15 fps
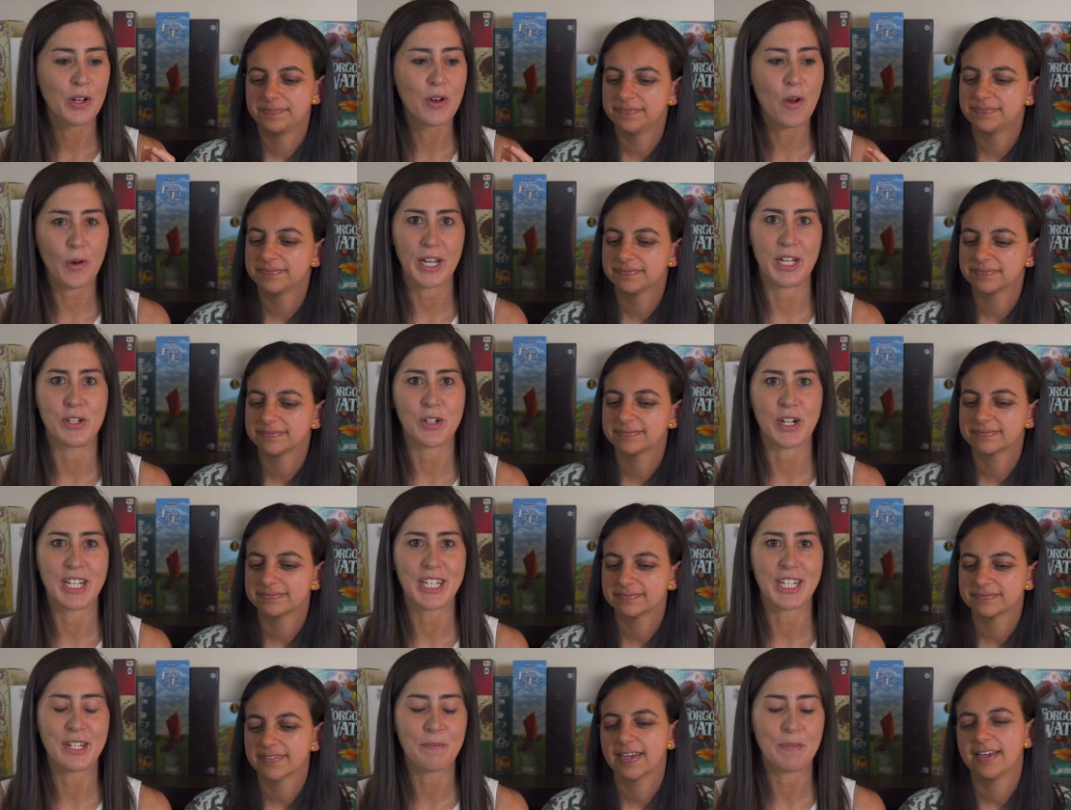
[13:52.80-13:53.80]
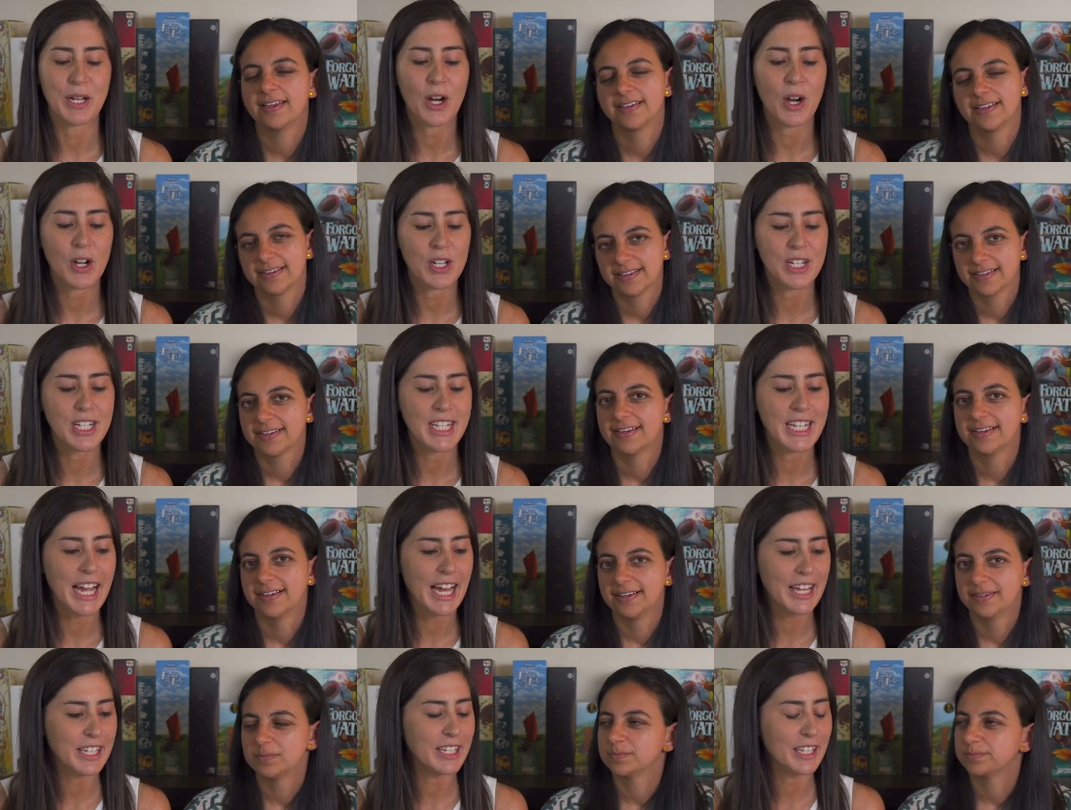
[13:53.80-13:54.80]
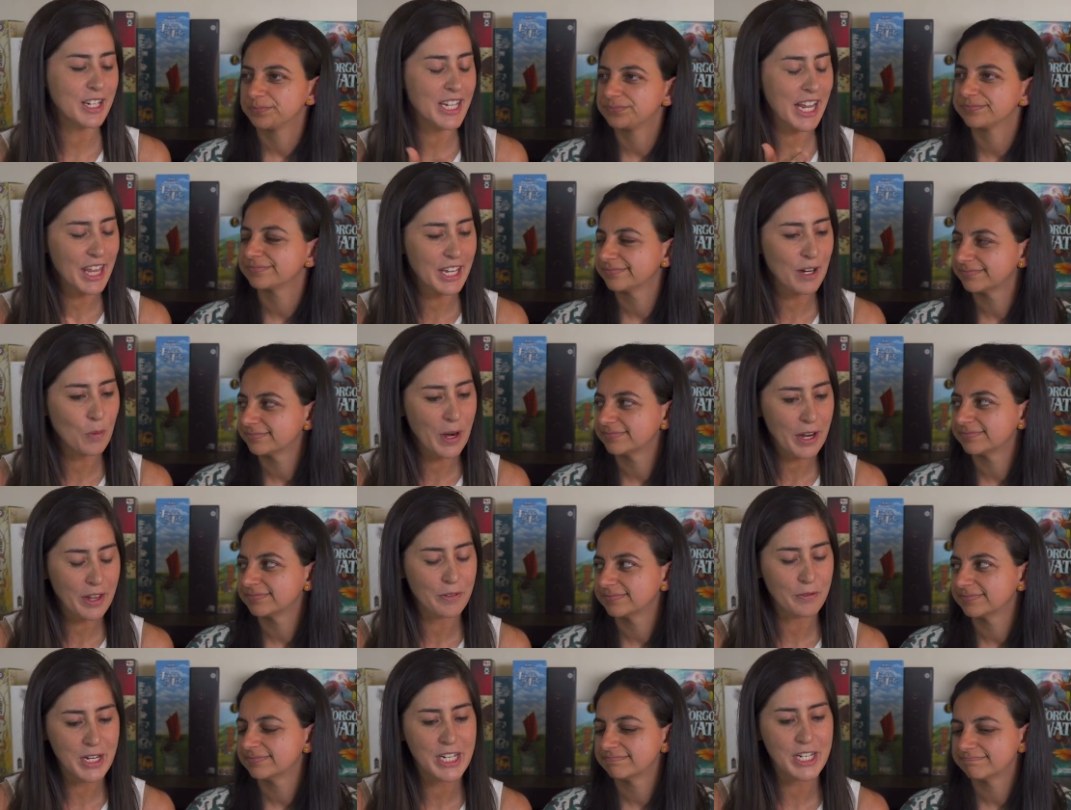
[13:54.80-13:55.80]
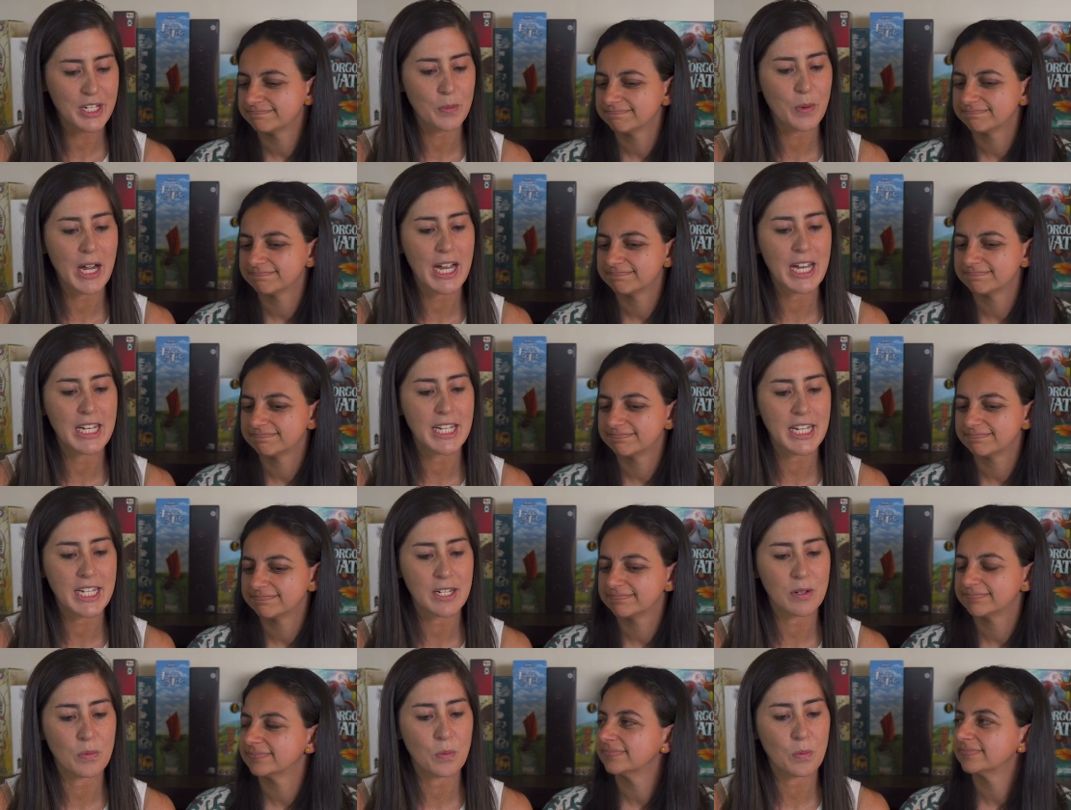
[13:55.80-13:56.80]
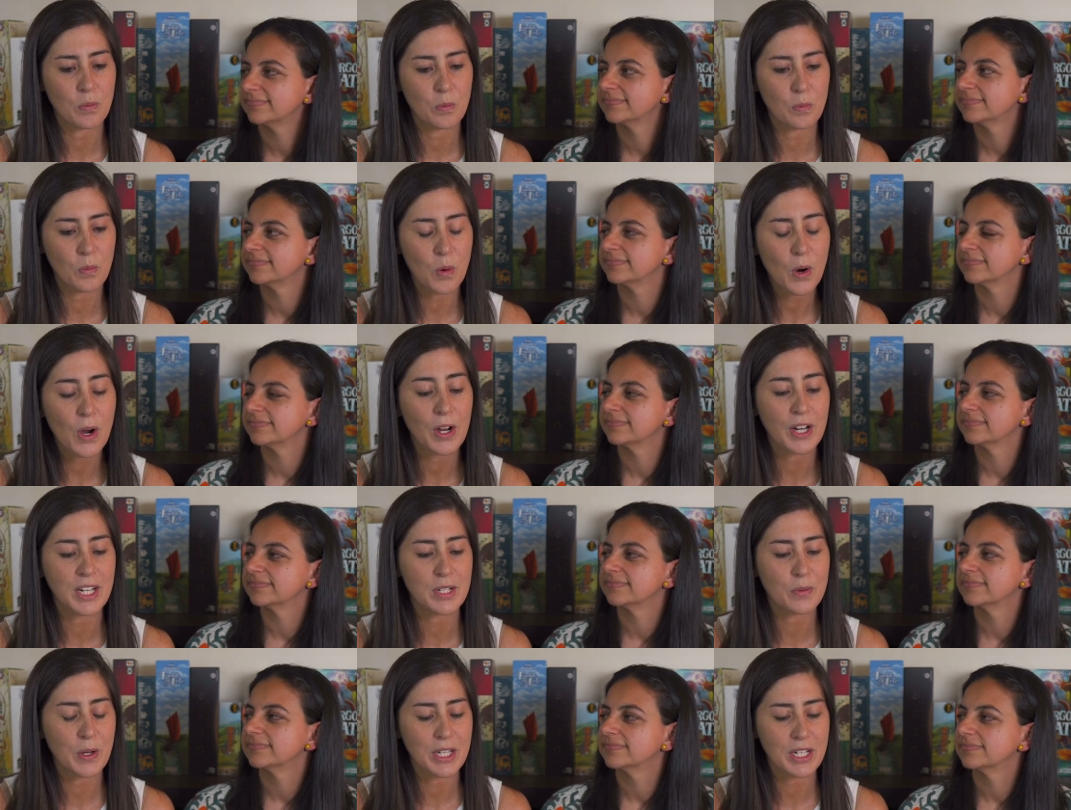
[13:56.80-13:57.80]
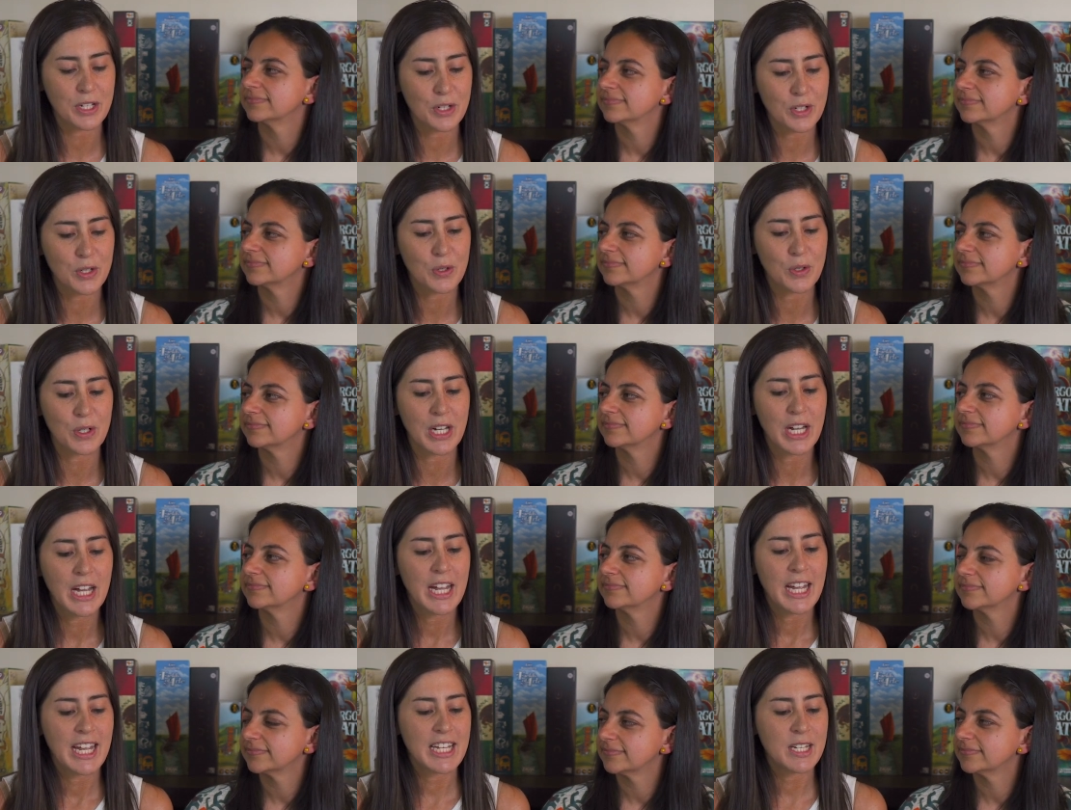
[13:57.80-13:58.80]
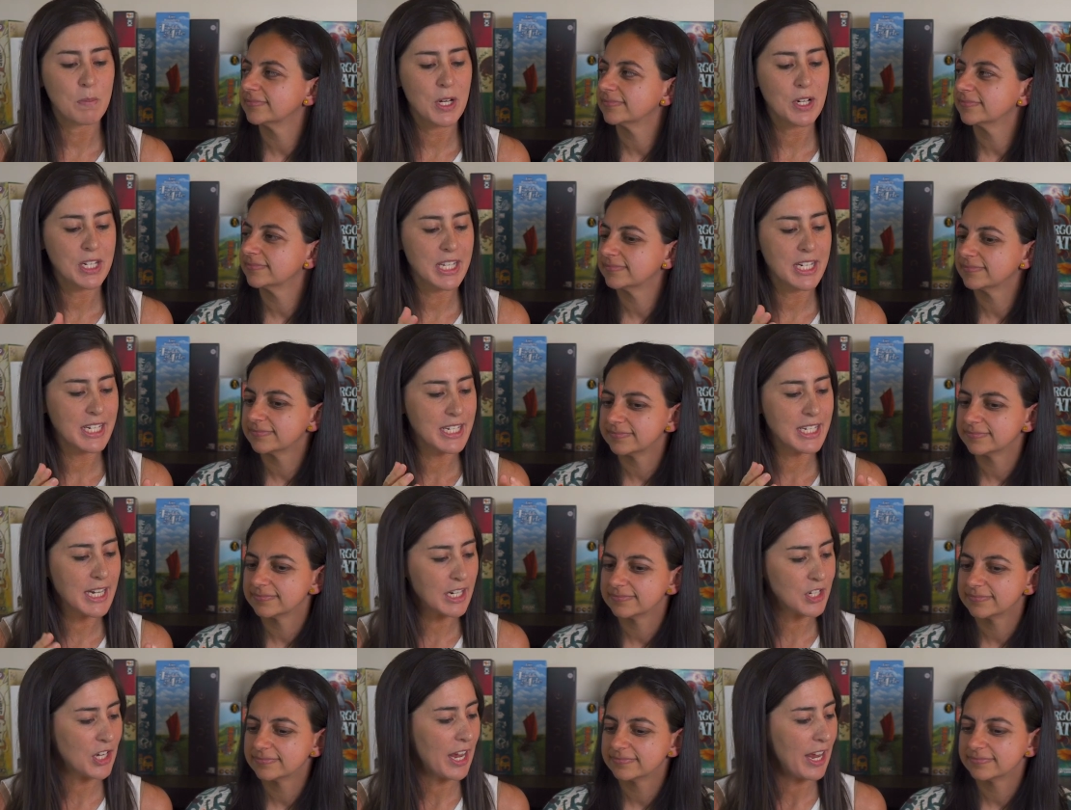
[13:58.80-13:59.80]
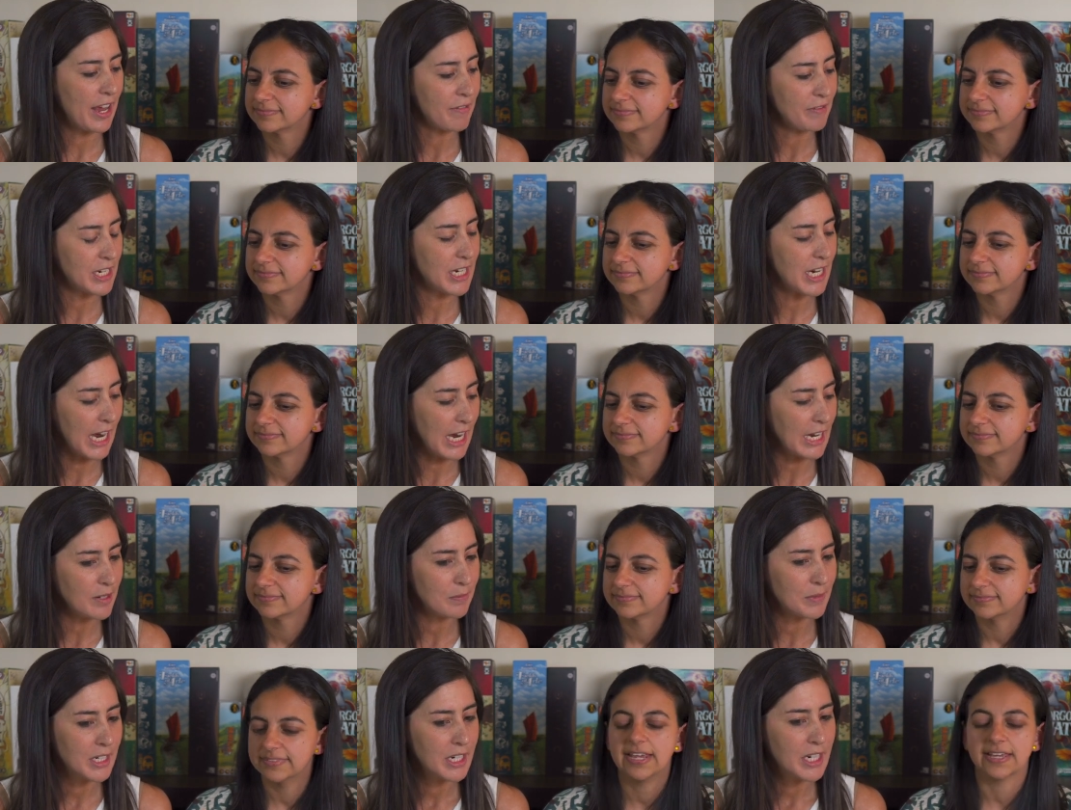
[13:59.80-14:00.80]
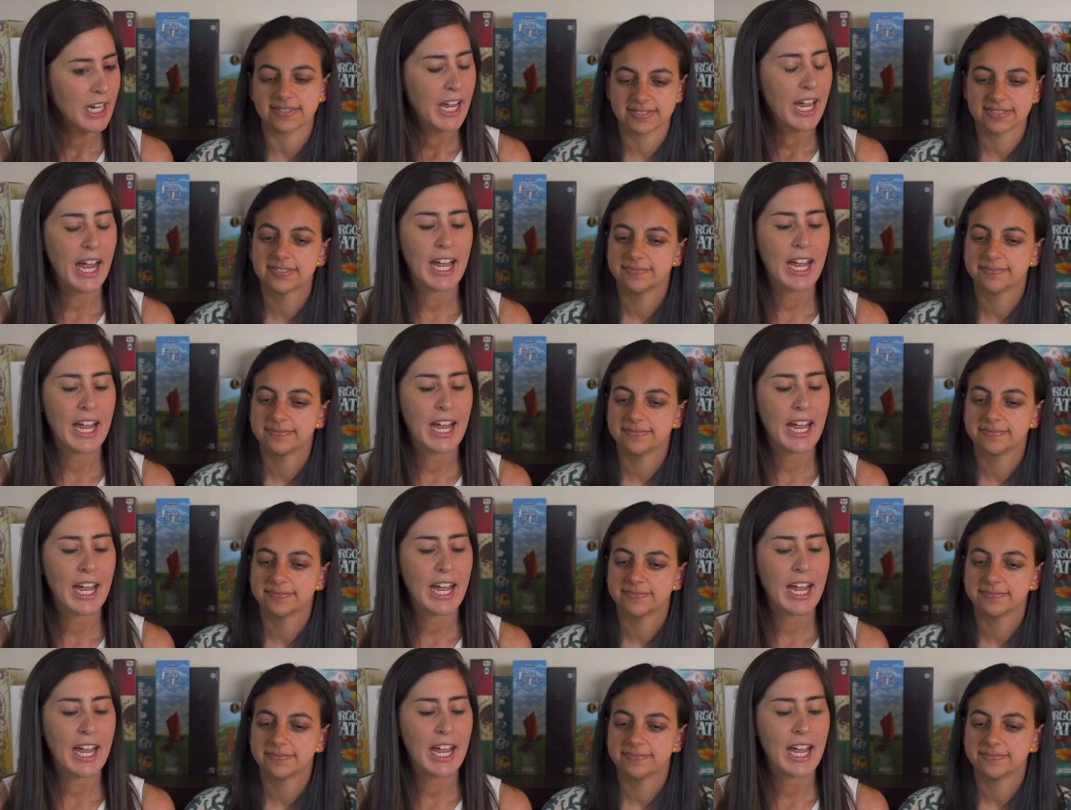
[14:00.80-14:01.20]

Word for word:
Speaker 1: not interested because the other because I think one of the reasons why it doesn't work as well as it should is because this is such a heavy game. Yes.